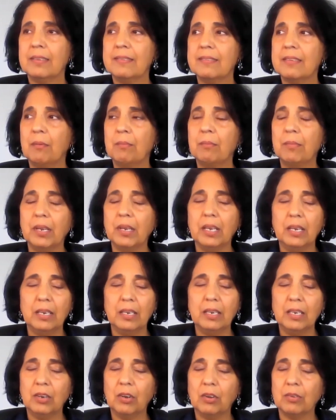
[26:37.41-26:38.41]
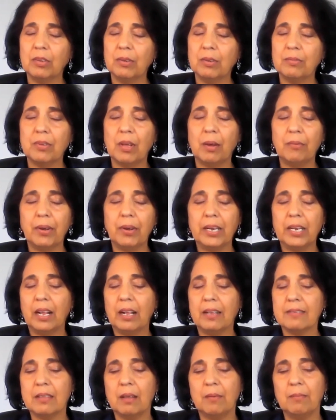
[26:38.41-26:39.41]
Somebody, you know, if, so if I
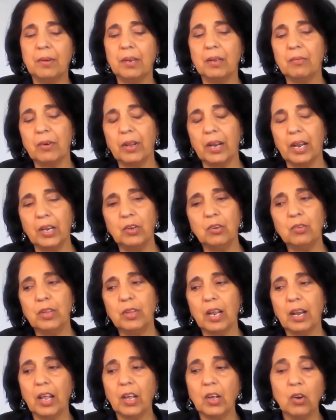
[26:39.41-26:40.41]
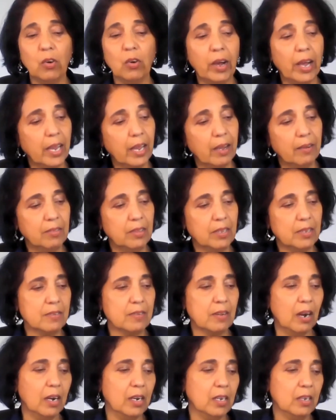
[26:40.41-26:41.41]
tell somebody what I do, they're like, oh, I have this
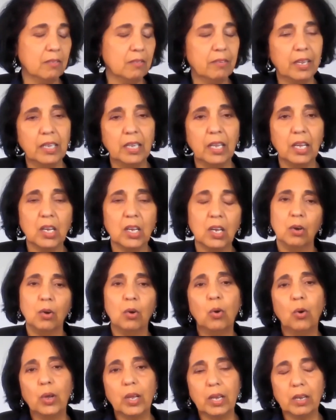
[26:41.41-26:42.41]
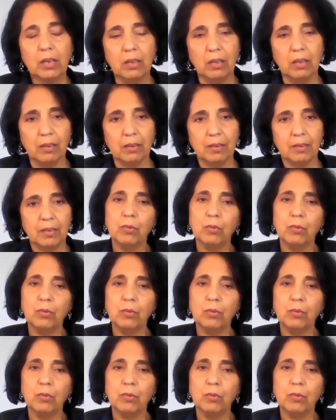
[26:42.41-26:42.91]
Ayurvedic oil.